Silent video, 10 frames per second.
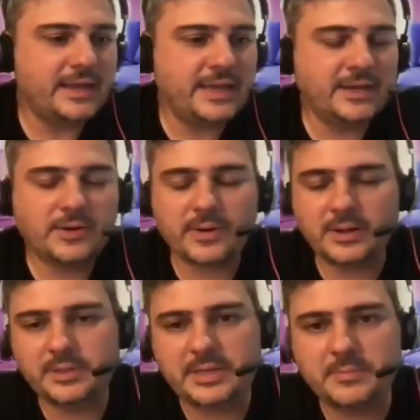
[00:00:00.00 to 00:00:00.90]

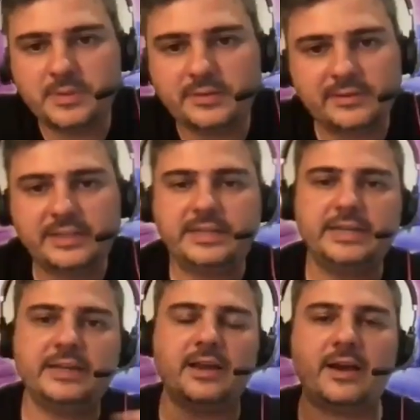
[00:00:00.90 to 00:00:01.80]
Incredibly misleading.